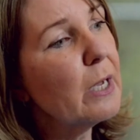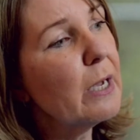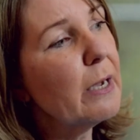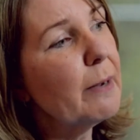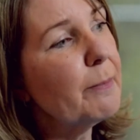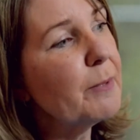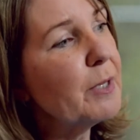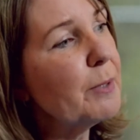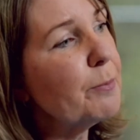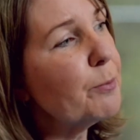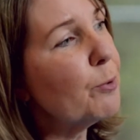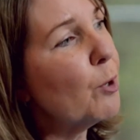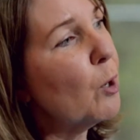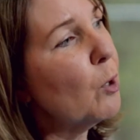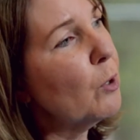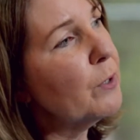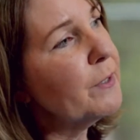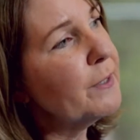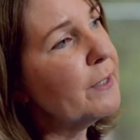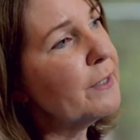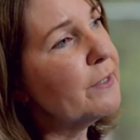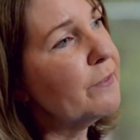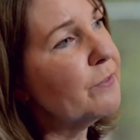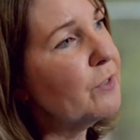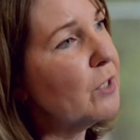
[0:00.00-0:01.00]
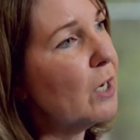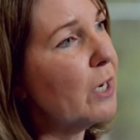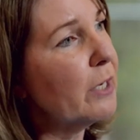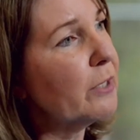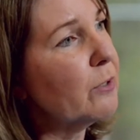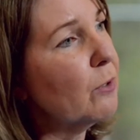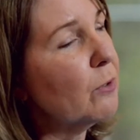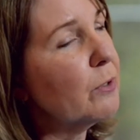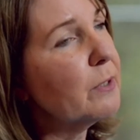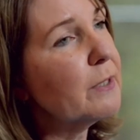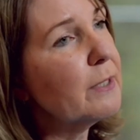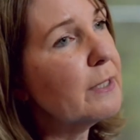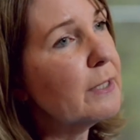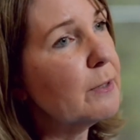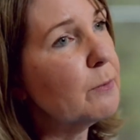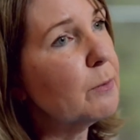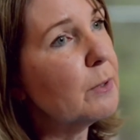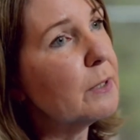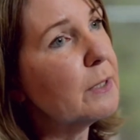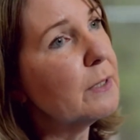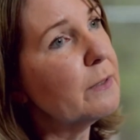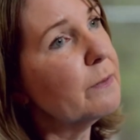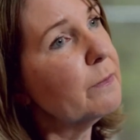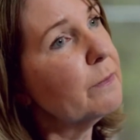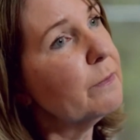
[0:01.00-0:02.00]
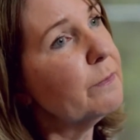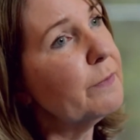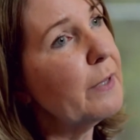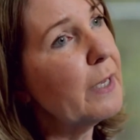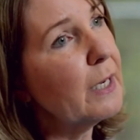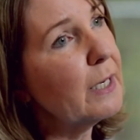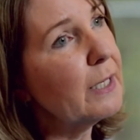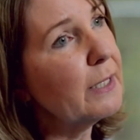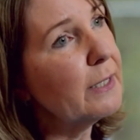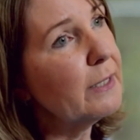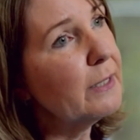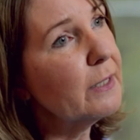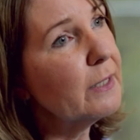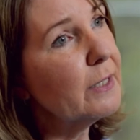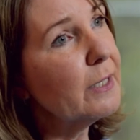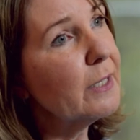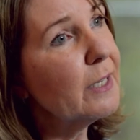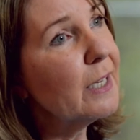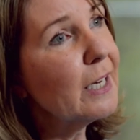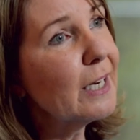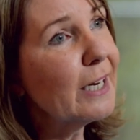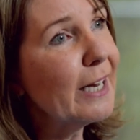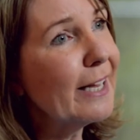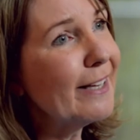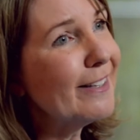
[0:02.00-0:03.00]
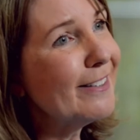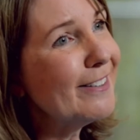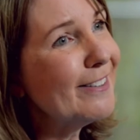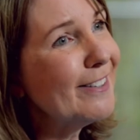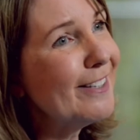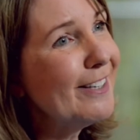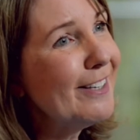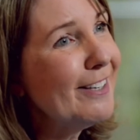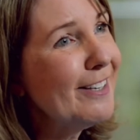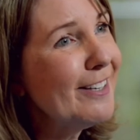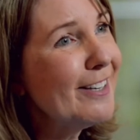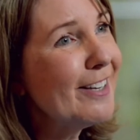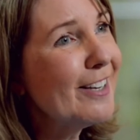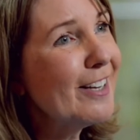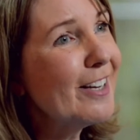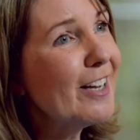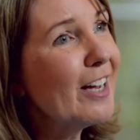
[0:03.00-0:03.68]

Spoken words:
I mean, the process of diagnosis was fairly lengthy,